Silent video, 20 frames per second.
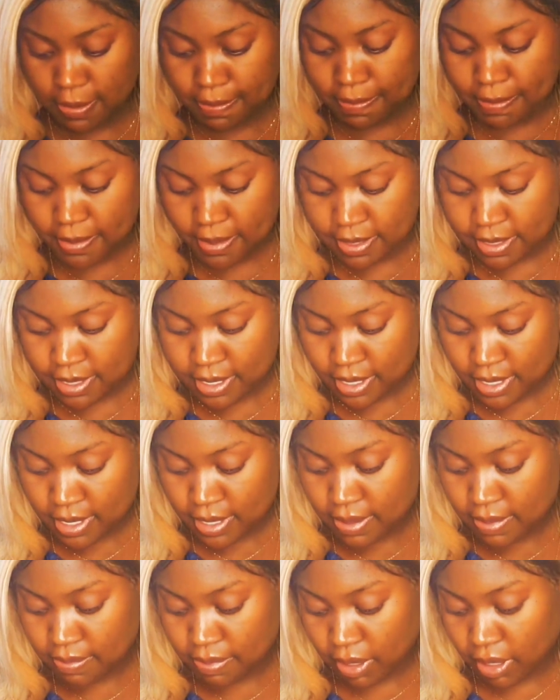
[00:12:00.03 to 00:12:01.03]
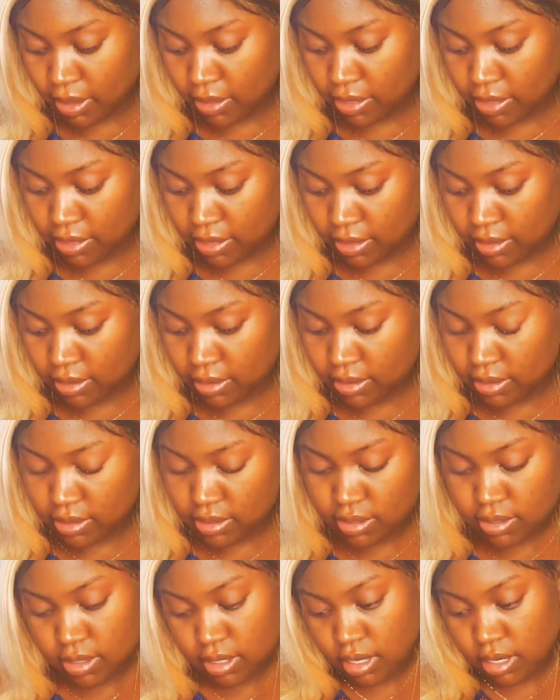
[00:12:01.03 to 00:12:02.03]
up, but
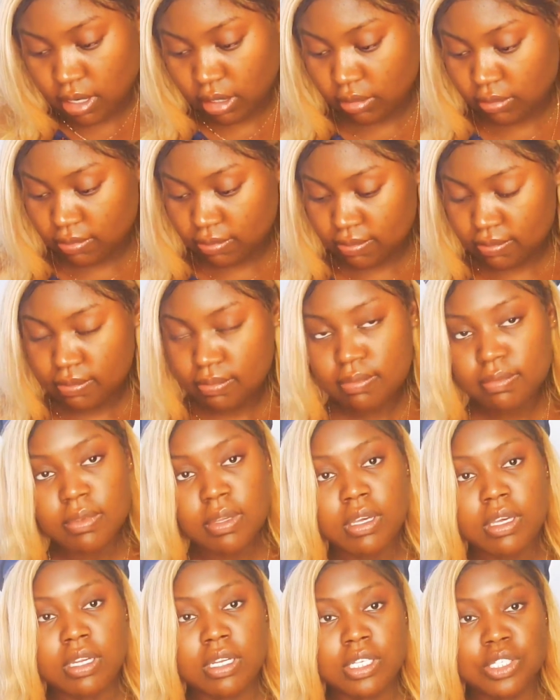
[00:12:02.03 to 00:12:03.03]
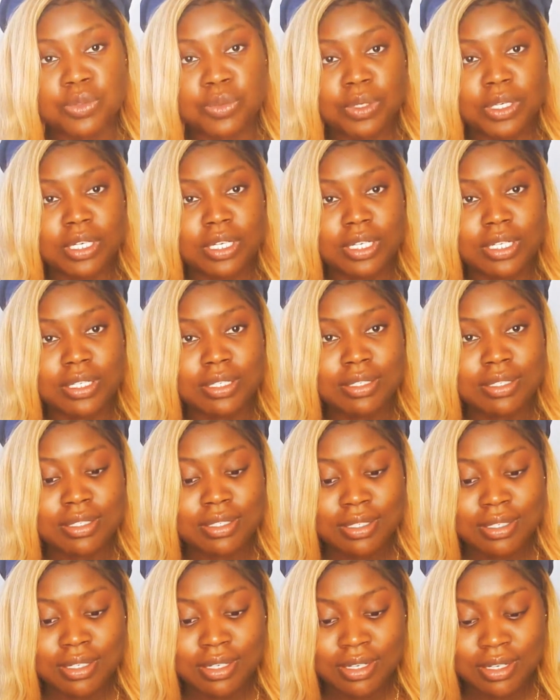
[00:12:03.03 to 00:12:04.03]
you know, it is what it
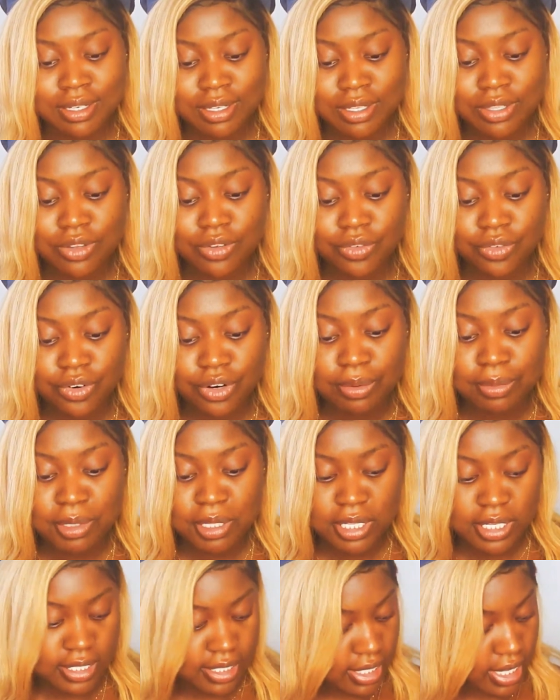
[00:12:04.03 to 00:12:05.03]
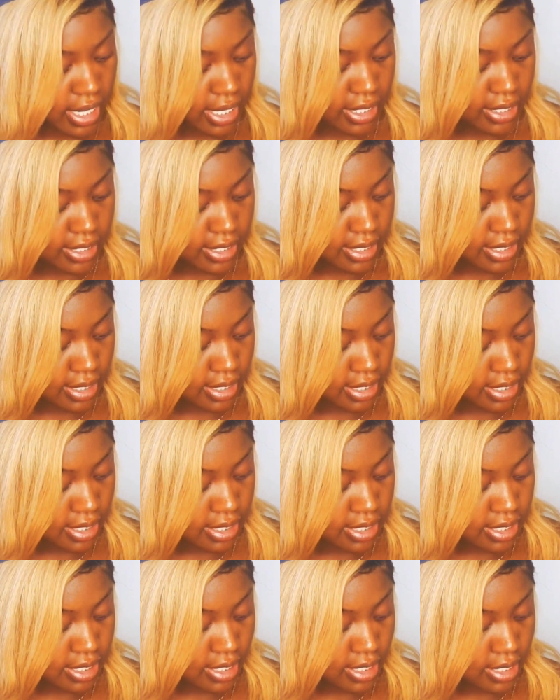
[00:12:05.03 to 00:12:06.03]
is. The formula is nice.
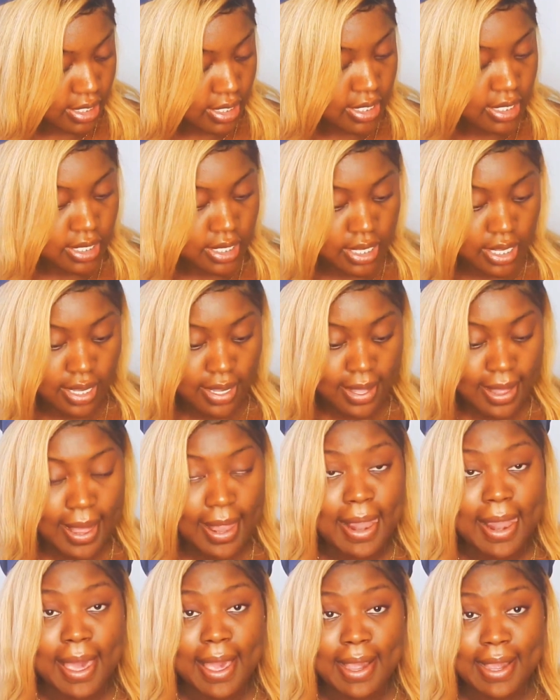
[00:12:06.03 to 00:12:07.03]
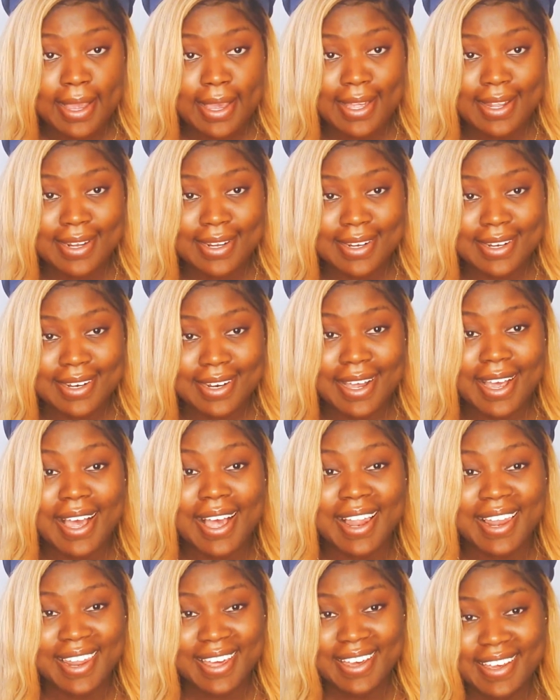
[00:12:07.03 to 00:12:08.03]
I like it.
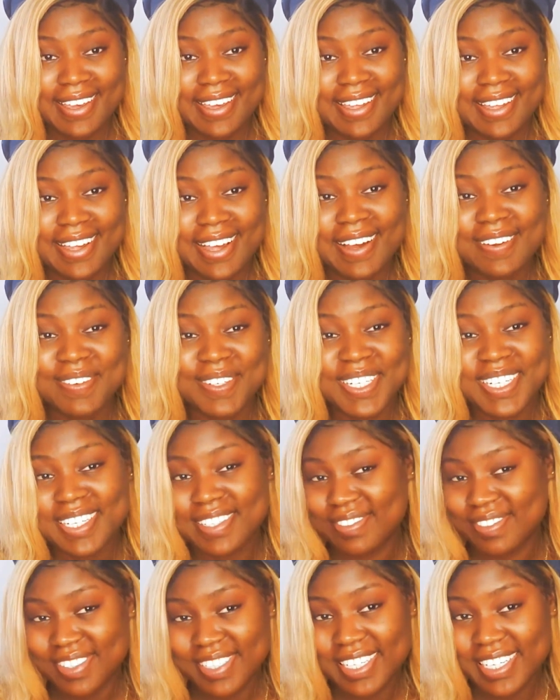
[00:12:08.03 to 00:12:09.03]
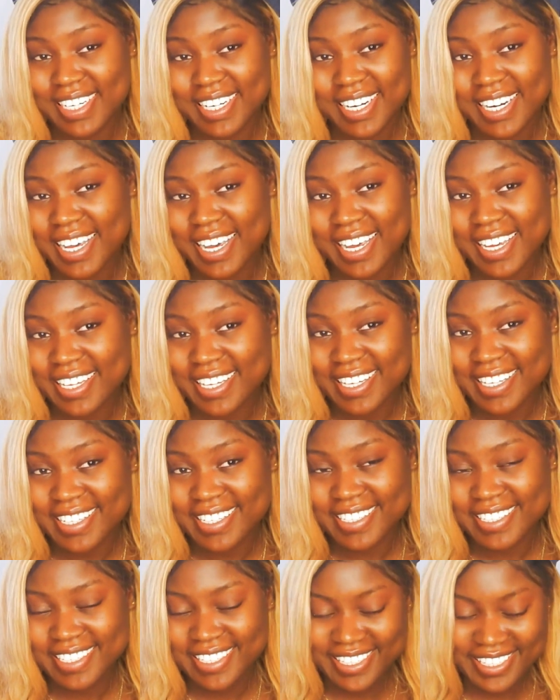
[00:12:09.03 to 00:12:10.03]
I like it. I really, really like
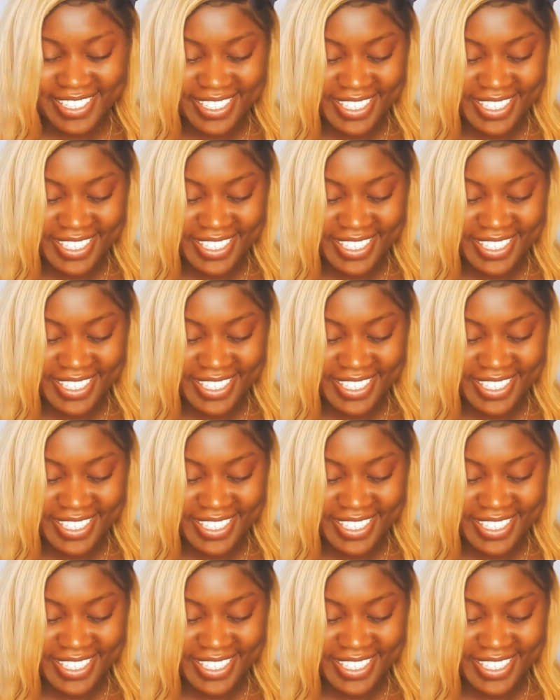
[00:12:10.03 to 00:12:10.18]
it.